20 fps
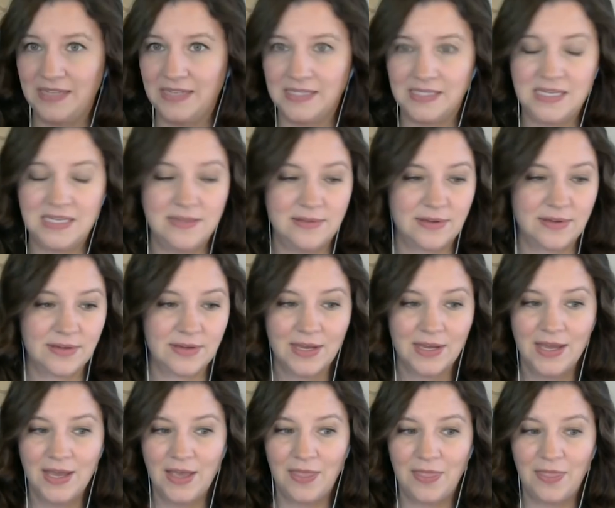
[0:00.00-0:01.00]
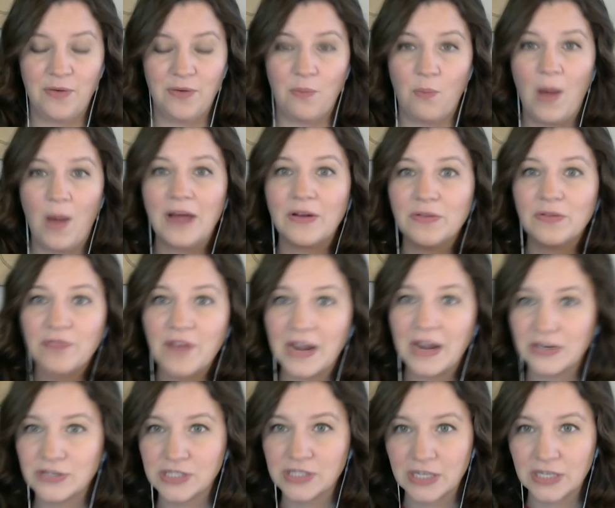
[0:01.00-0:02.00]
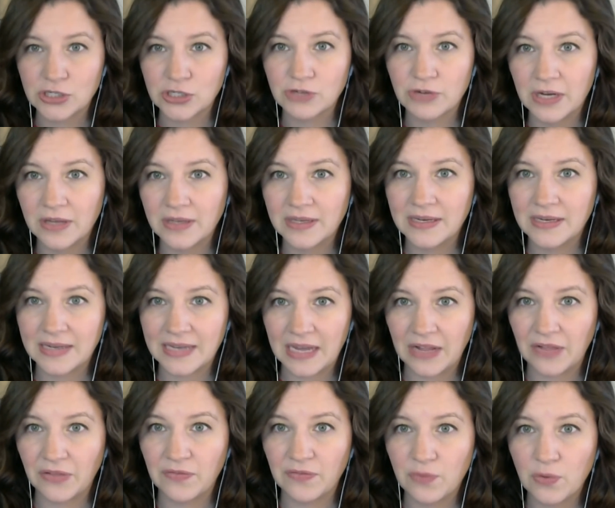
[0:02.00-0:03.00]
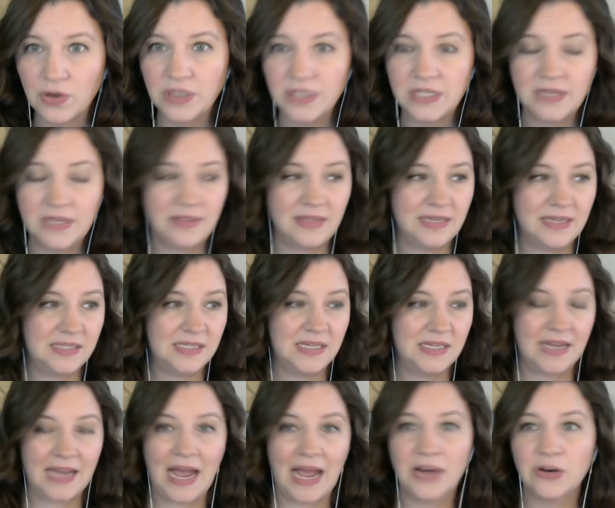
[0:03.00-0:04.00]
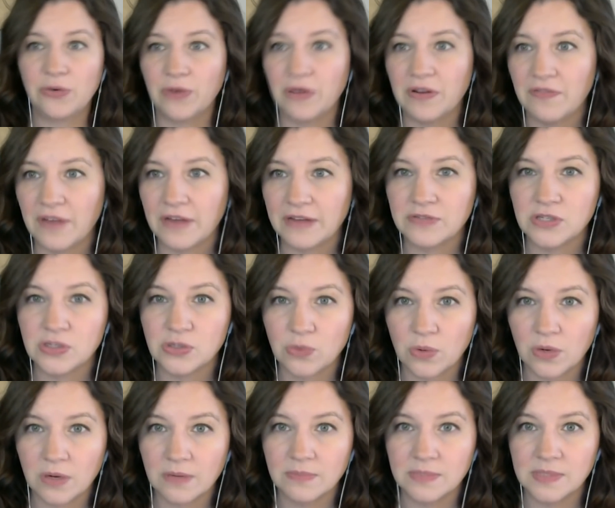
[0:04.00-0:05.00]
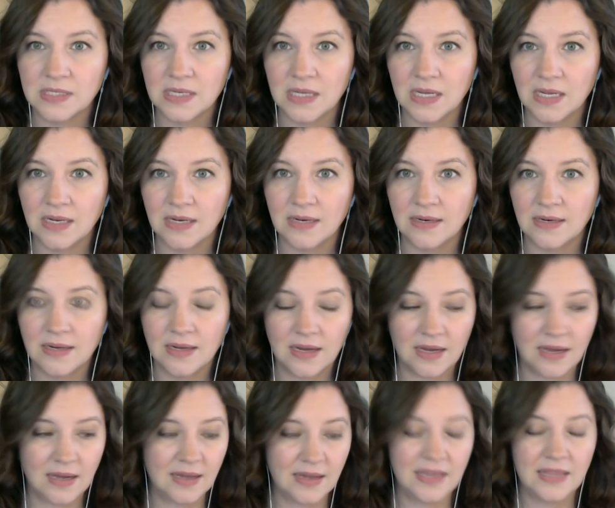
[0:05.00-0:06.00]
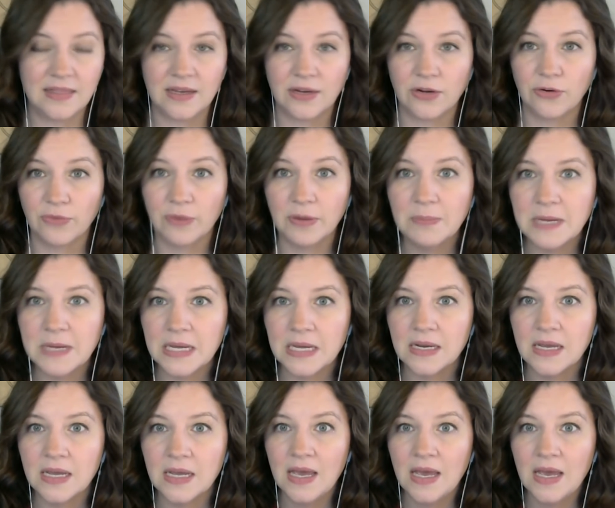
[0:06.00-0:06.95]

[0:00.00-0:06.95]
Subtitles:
They see the wildfires in Australia and California. They see category 5 storms in the Caribbean.